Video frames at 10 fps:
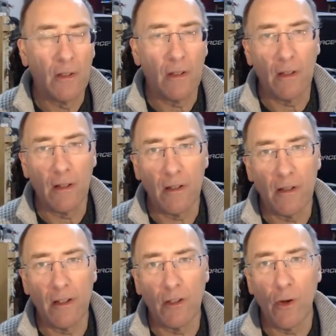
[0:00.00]

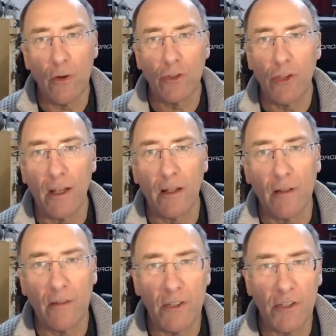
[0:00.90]
then go and check
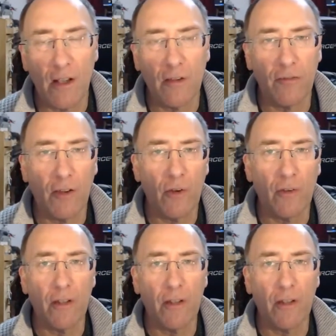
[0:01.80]
the cell phone,